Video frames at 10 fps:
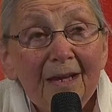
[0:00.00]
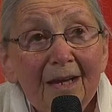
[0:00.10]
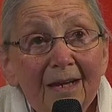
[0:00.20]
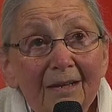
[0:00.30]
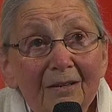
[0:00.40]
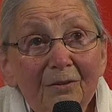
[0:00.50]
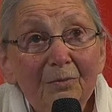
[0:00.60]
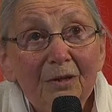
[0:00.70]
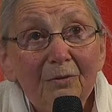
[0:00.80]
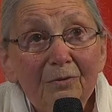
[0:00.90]
and
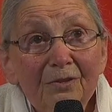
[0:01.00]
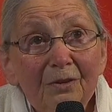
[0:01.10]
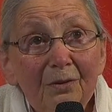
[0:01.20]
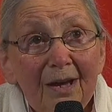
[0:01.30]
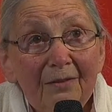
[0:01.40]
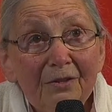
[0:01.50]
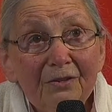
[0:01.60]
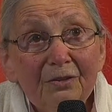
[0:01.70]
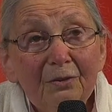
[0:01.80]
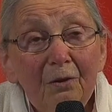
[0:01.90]
we'll also have a
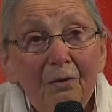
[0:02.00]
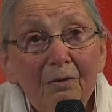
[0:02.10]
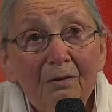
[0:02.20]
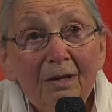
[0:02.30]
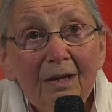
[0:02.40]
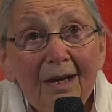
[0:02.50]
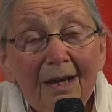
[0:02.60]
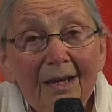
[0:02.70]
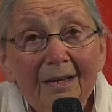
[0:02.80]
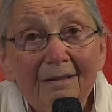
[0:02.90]
song
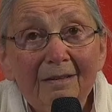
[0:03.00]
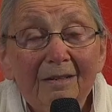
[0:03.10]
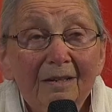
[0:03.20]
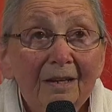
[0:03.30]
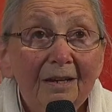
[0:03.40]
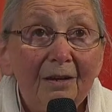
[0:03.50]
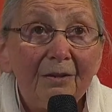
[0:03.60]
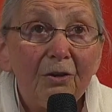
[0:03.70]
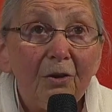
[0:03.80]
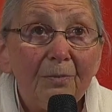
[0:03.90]
and
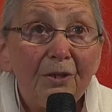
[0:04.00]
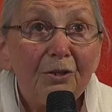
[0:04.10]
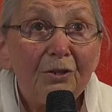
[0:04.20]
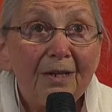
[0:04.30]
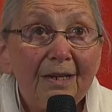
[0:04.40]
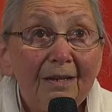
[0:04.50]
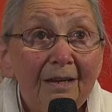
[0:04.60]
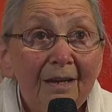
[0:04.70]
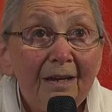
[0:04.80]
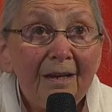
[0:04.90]
a commentary